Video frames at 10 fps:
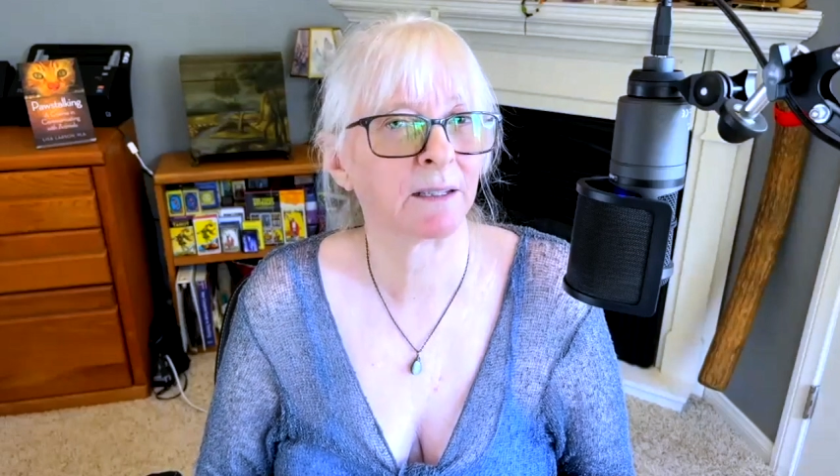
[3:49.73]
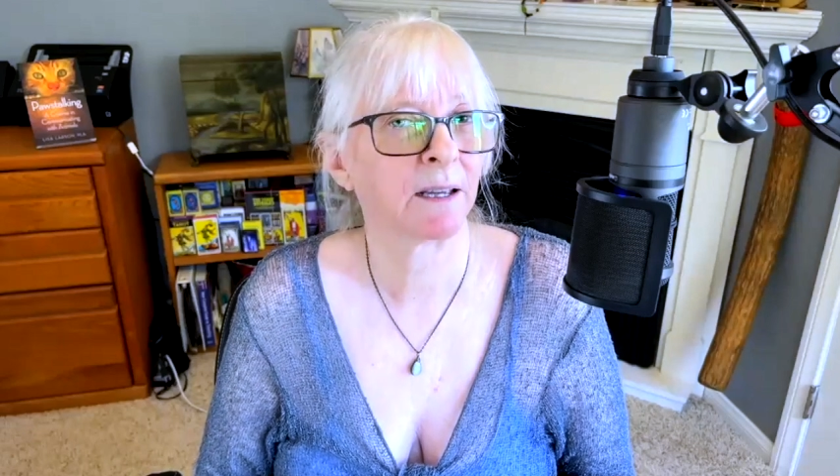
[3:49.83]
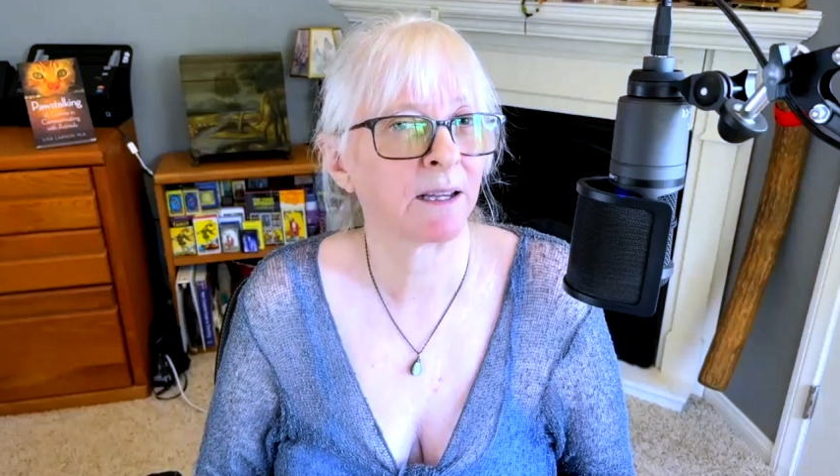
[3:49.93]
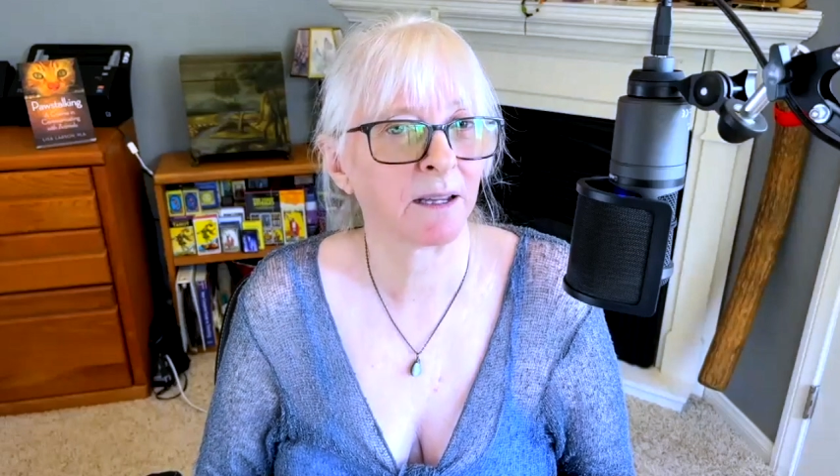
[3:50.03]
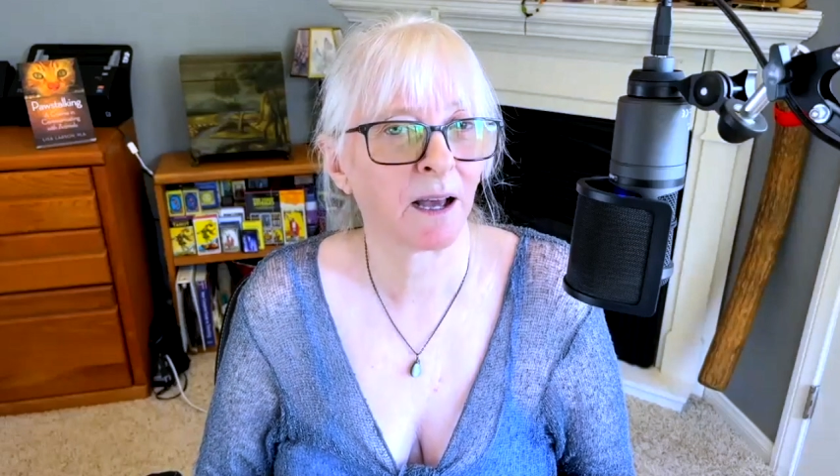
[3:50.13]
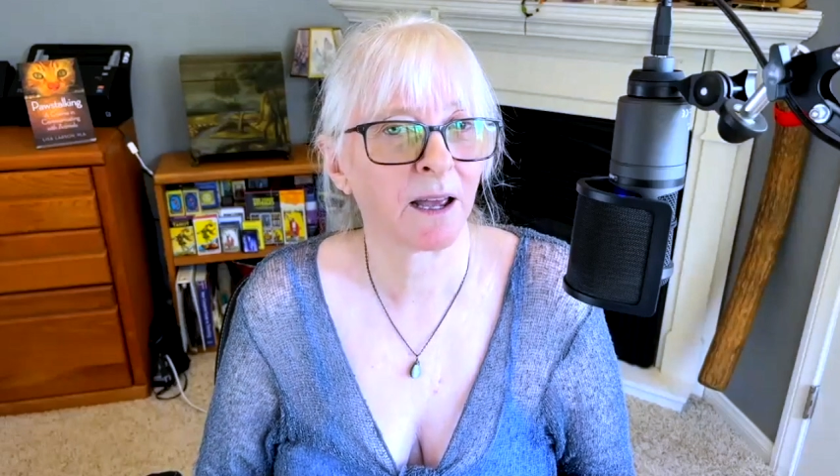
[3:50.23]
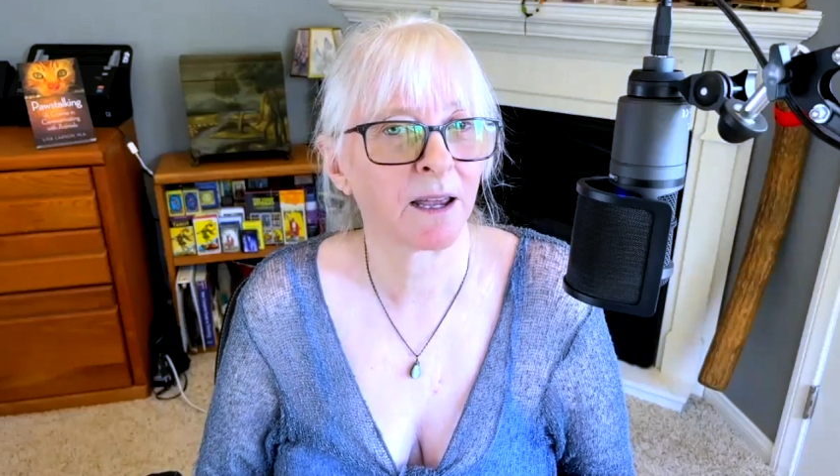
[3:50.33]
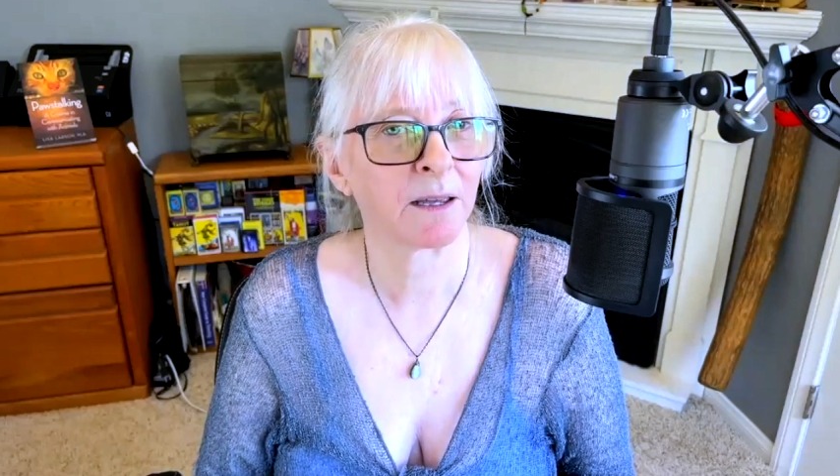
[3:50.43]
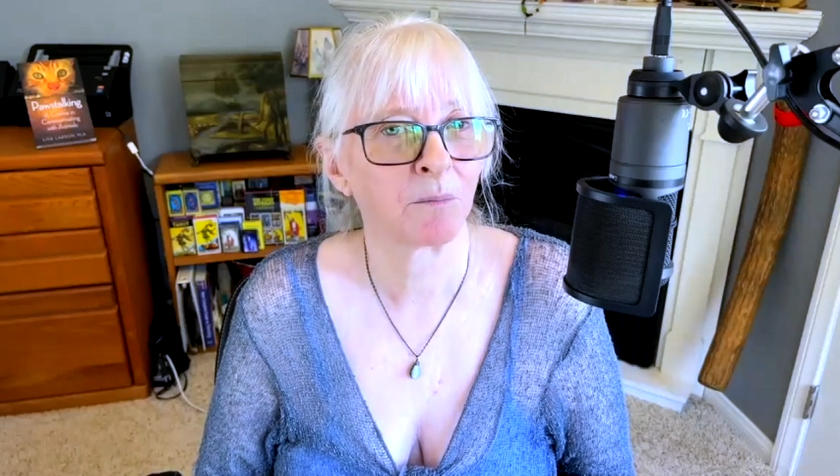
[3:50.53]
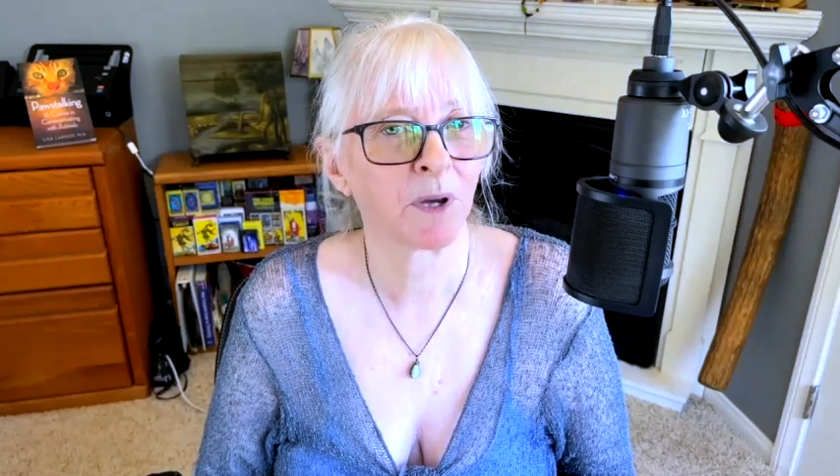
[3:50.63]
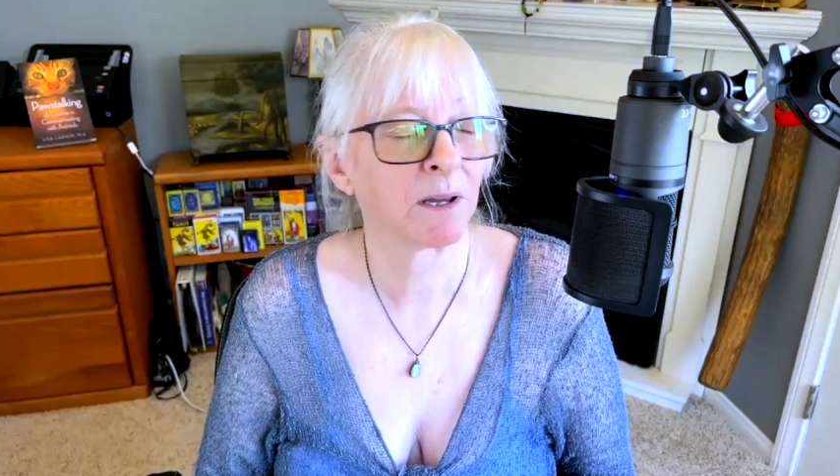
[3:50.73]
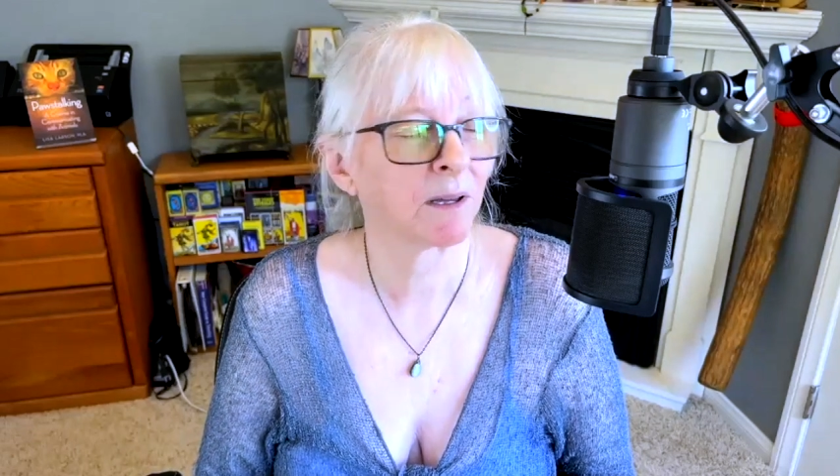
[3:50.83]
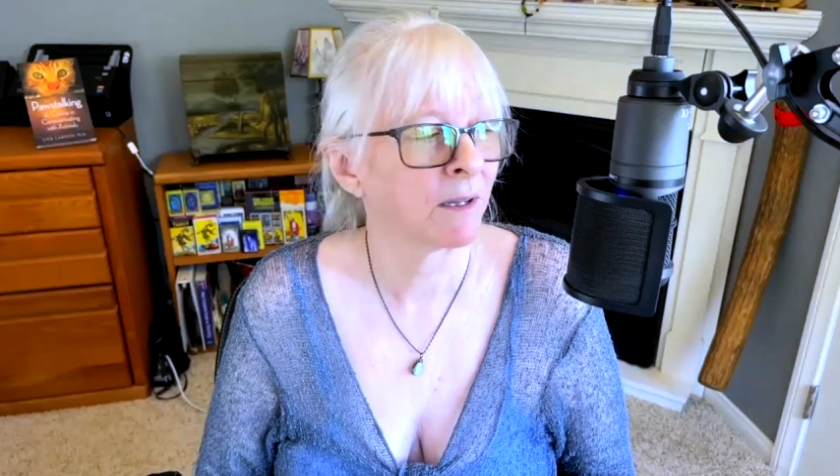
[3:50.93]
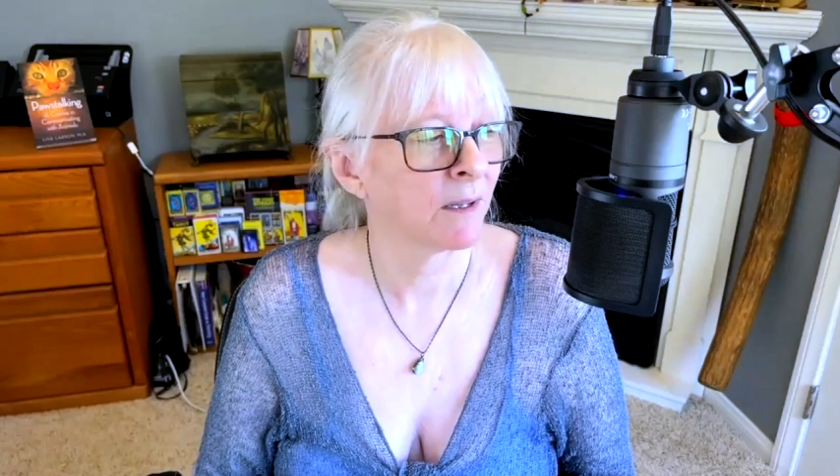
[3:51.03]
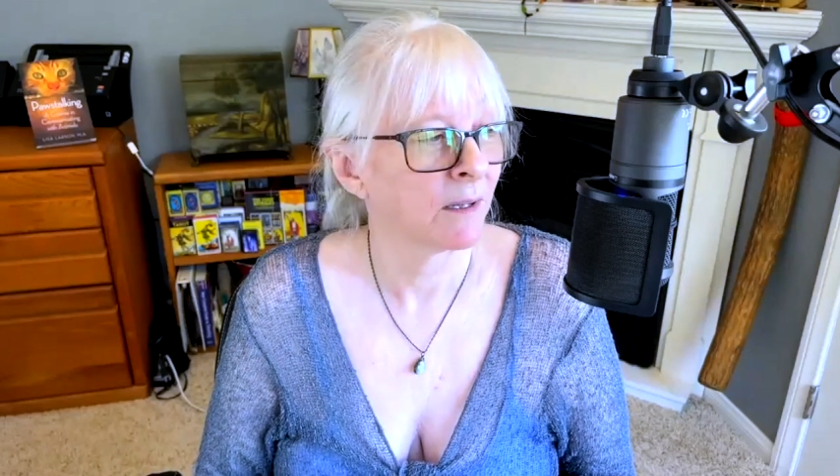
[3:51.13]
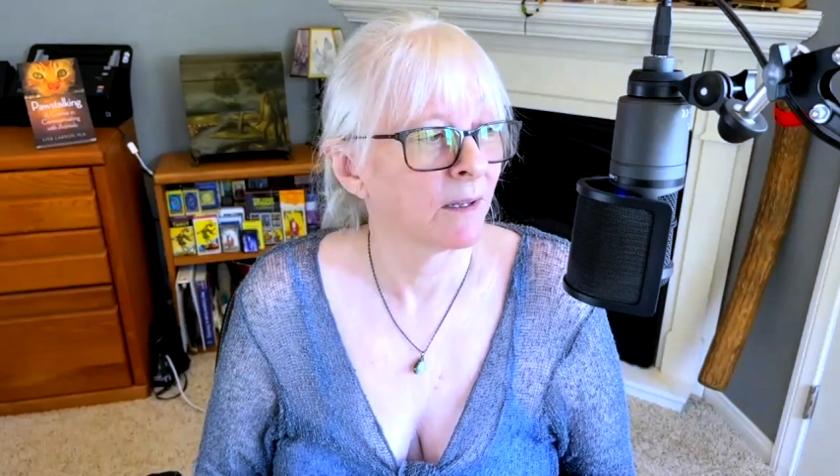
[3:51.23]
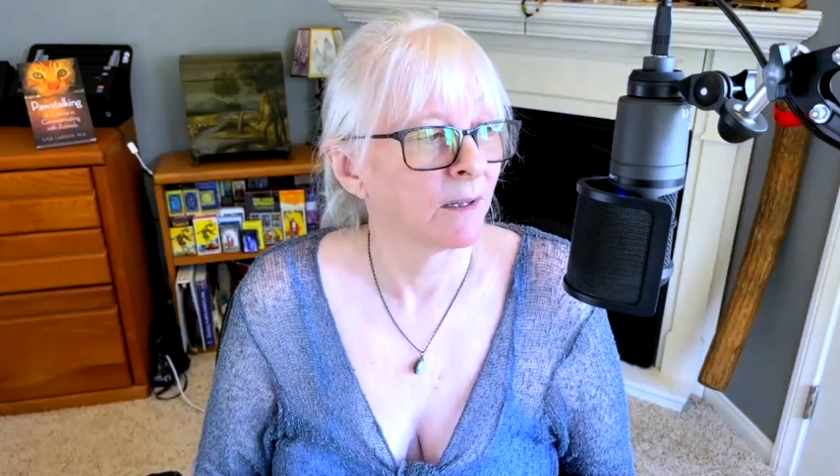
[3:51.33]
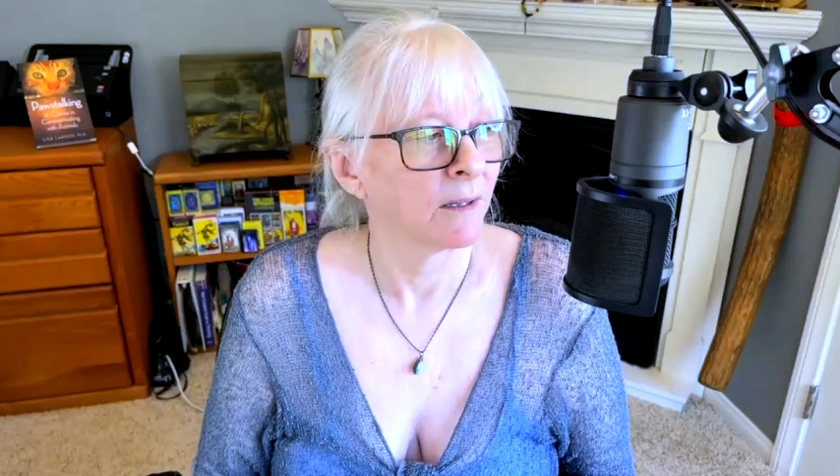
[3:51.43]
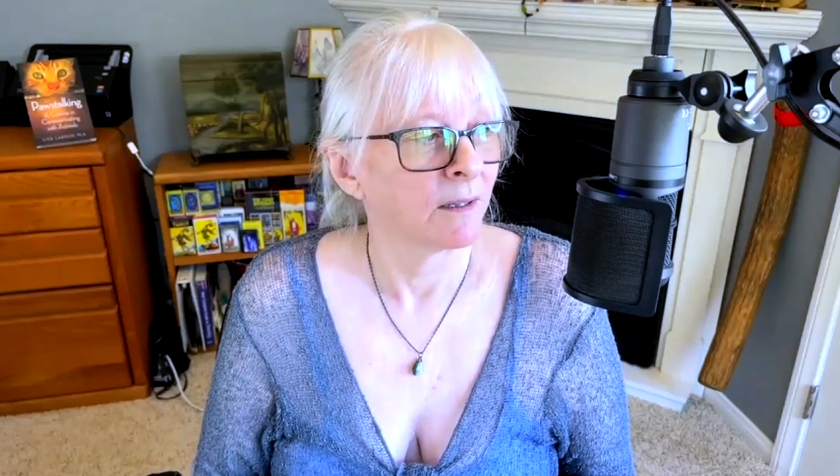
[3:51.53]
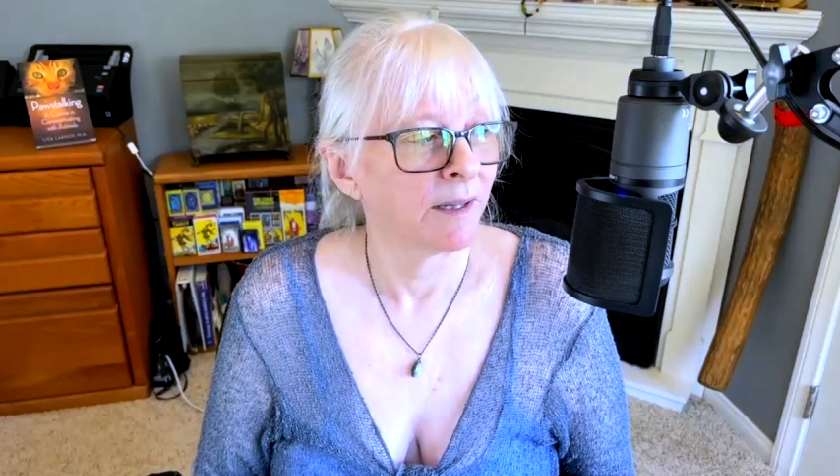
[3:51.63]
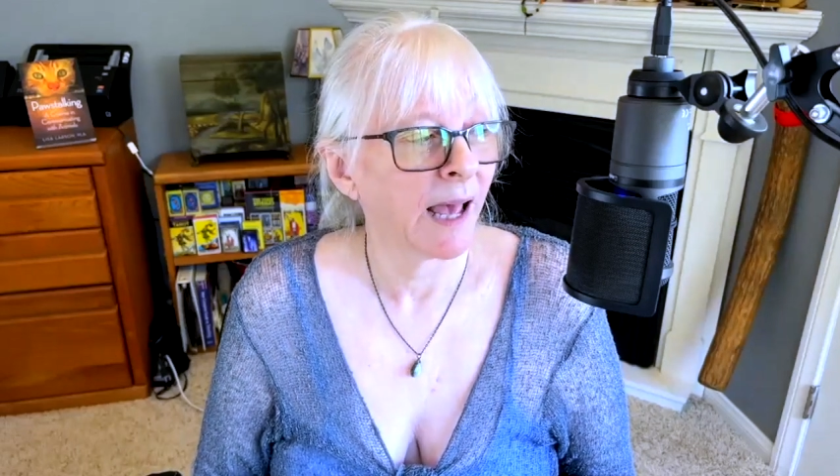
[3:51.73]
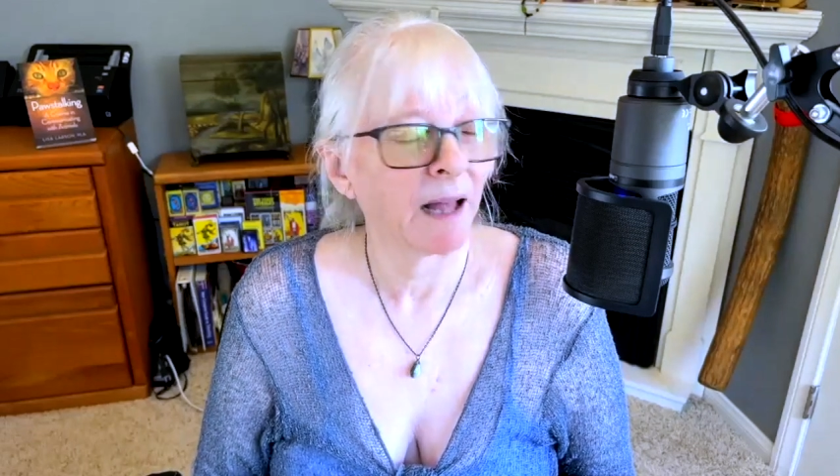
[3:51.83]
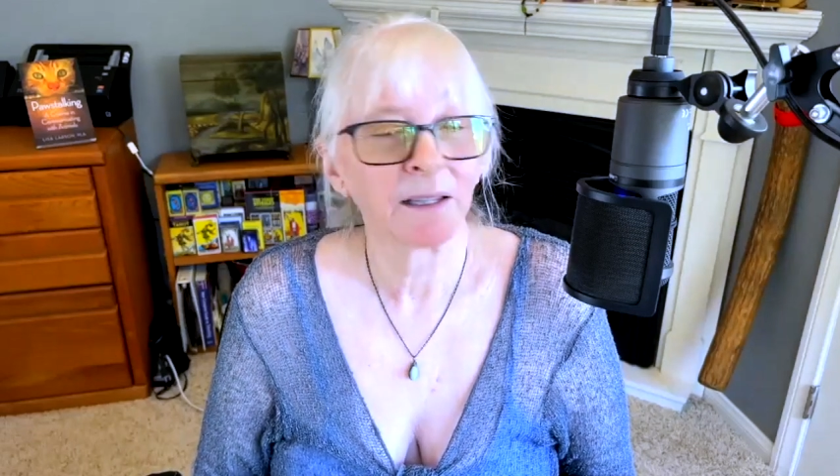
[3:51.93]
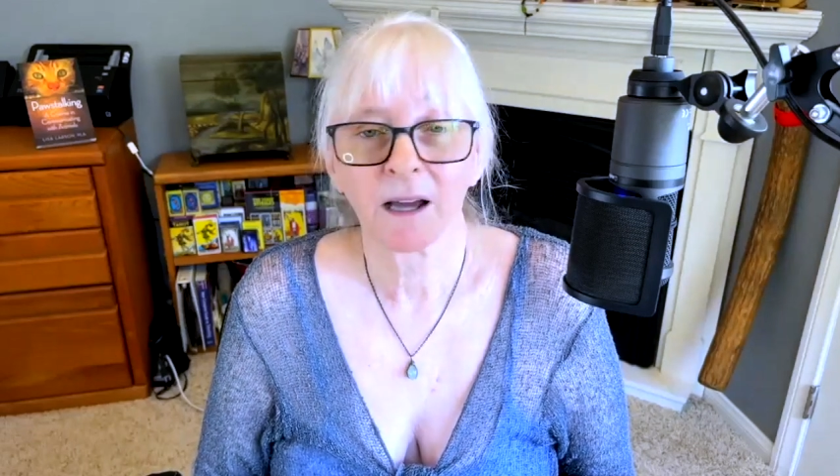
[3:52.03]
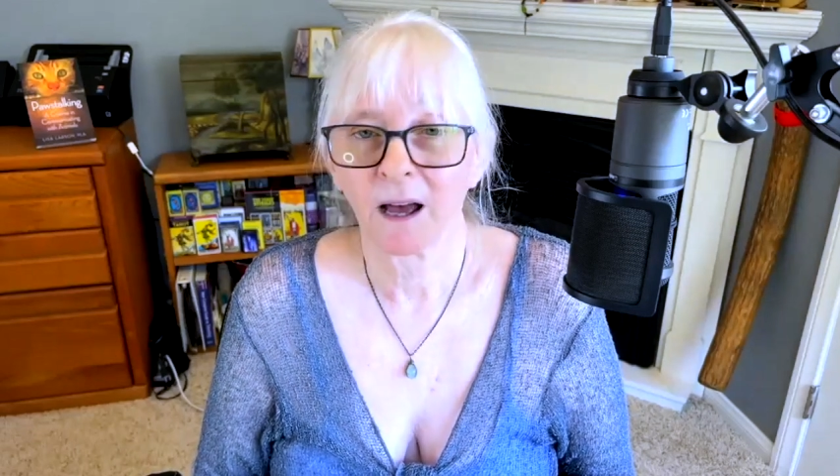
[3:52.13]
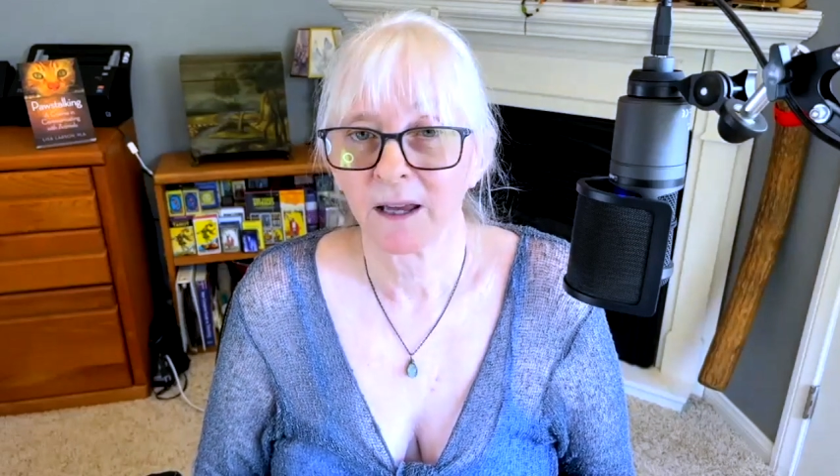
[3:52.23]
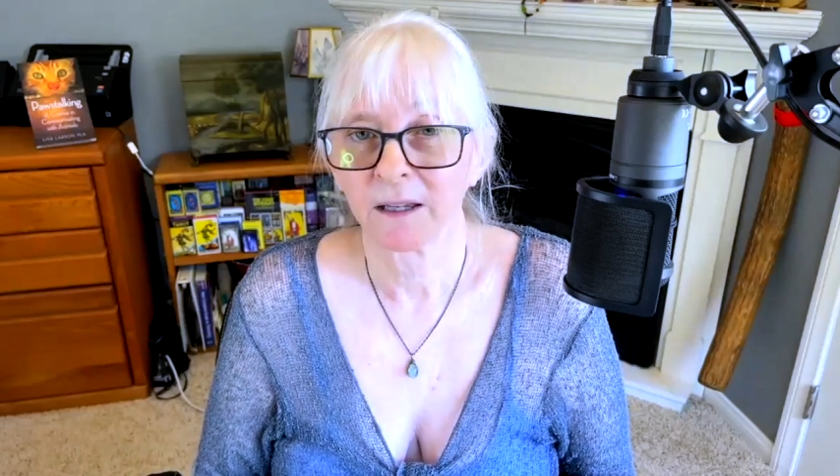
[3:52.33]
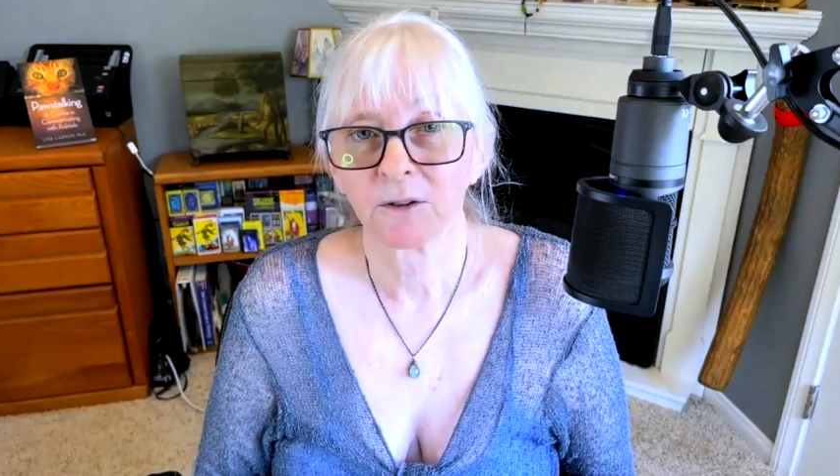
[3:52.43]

I am an alakai,